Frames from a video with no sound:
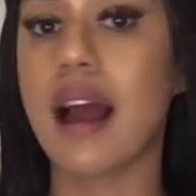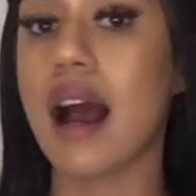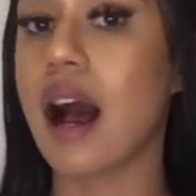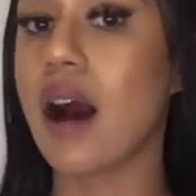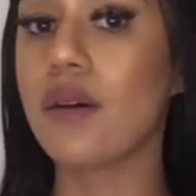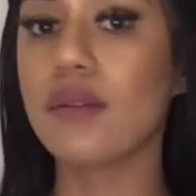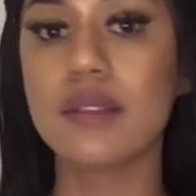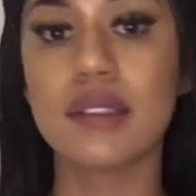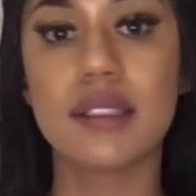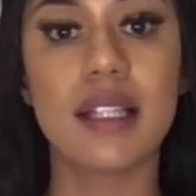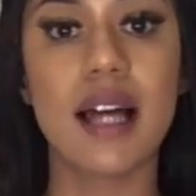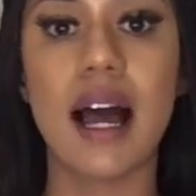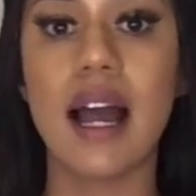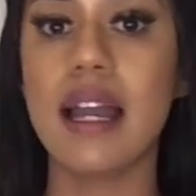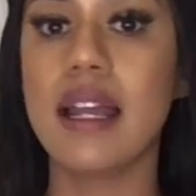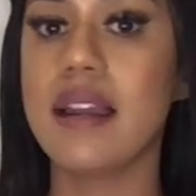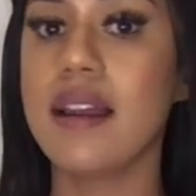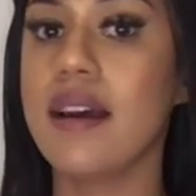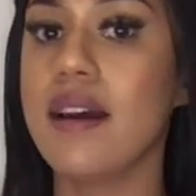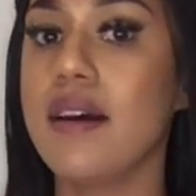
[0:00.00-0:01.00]

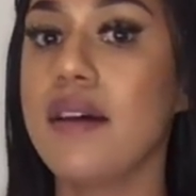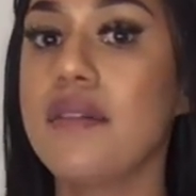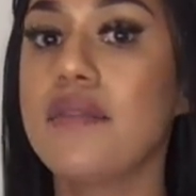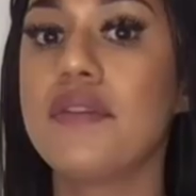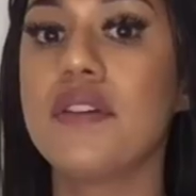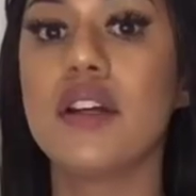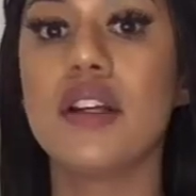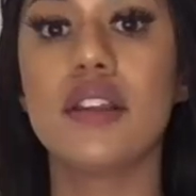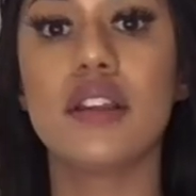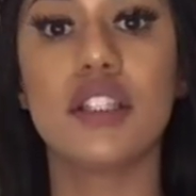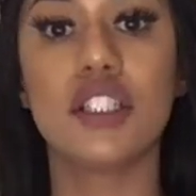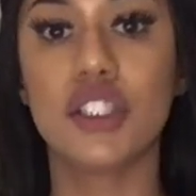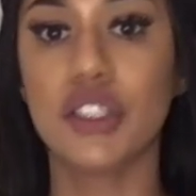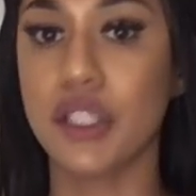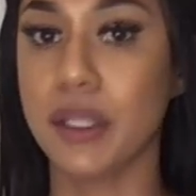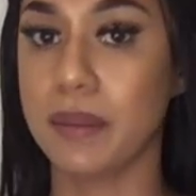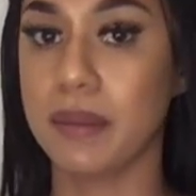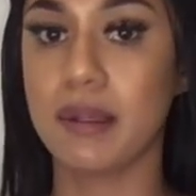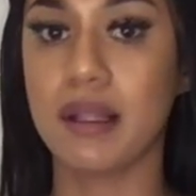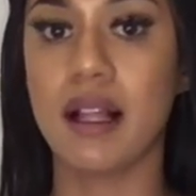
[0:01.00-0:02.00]
outside of the
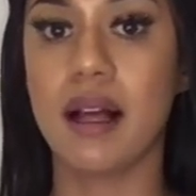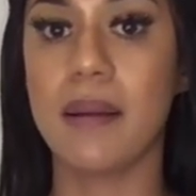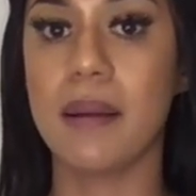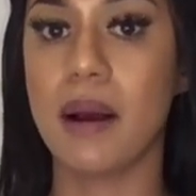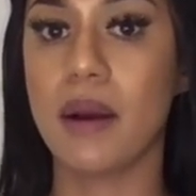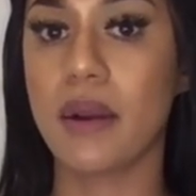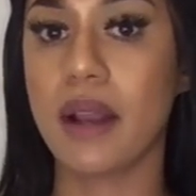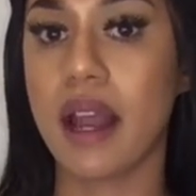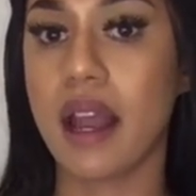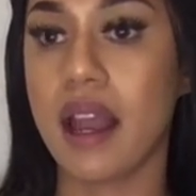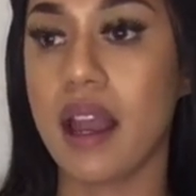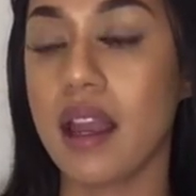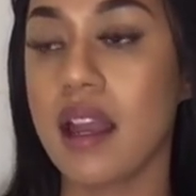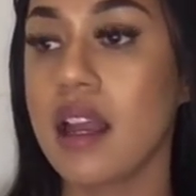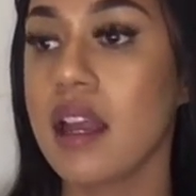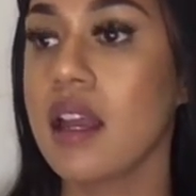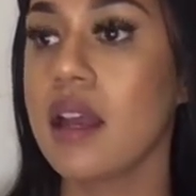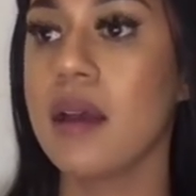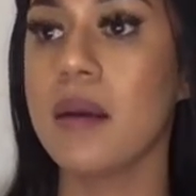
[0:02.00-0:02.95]
strip club, okay?